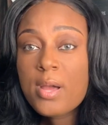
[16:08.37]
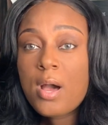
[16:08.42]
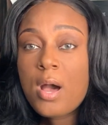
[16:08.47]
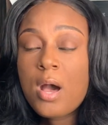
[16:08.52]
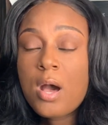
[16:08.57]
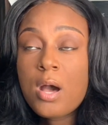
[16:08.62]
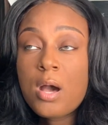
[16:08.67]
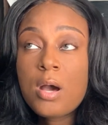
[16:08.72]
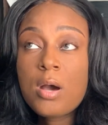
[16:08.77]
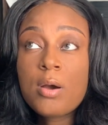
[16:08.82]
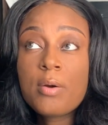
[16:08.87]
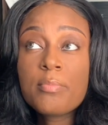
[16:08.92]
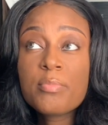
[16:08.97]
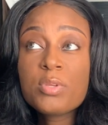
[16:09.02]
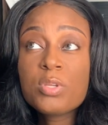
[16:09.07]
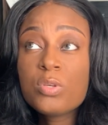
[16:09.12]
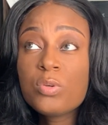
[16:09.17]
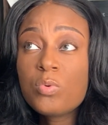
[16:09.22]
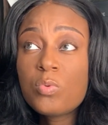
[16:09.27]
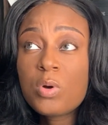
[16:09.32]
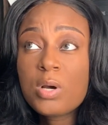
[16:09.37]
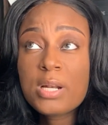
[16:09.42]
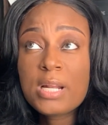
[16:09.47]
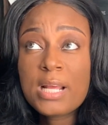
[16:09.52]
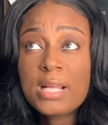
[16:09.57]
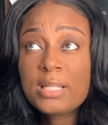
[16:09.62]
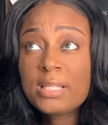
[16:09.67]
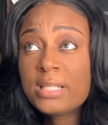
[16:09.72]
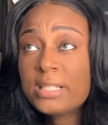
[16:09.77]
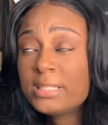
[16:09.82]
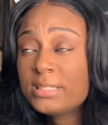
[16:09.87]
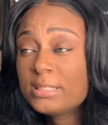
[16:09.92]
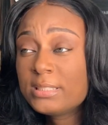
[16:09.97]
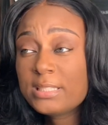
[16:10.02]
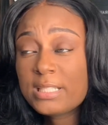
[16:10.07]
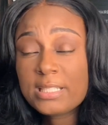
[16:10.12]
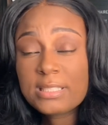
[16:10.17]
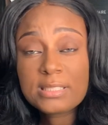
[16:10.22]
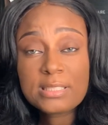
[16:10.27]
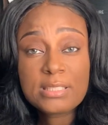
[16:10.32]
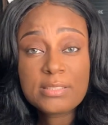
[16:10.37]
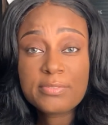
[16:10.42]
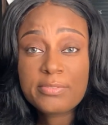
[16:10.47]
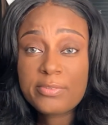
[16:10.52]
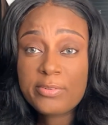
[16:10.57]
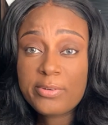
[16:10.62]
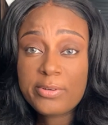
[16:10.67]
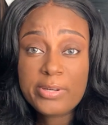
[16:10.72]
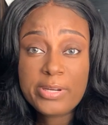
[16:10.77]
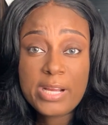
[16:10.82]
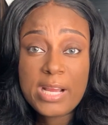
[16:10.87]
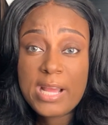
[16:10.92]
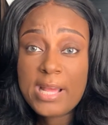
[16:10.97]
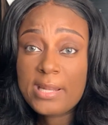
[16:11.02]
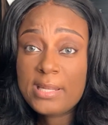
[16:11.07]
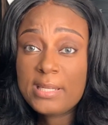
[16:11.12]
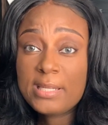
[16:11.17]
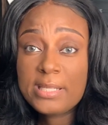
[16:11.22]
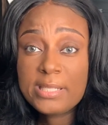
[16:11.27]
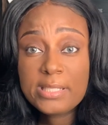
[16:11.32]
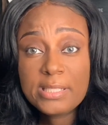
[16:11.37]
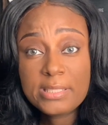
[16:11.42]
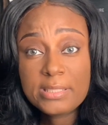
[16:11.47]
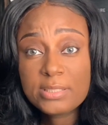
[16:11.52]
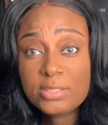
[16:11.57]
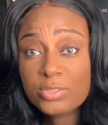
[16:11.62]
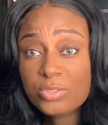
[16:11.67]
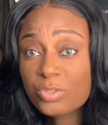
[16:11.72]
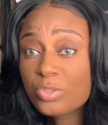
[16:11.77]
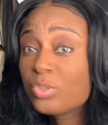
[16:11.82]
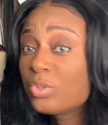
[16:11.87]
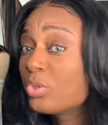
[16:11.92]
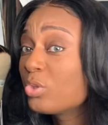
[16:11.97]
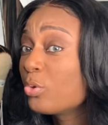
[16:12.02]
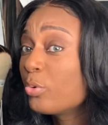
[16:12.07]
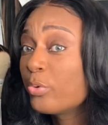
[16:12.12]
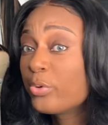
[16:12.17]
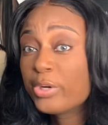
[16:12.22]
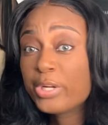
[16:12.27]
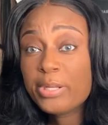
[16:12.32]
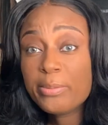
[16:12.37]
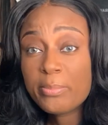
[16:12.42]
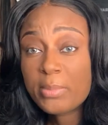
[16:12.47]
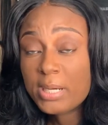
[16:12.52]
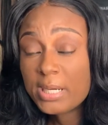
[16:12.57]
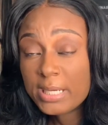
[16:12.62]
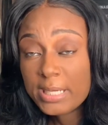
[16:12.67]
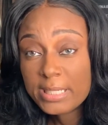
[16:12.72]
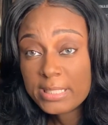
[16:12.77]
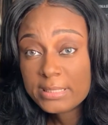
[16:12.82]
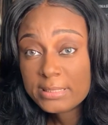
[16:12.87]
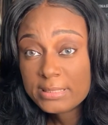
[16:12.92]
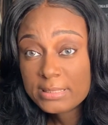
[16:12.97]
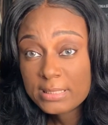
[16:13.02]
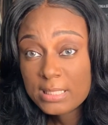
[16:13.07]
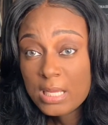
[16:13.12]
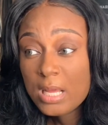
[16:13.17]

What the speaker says: You want to at least test it for at least 3 months.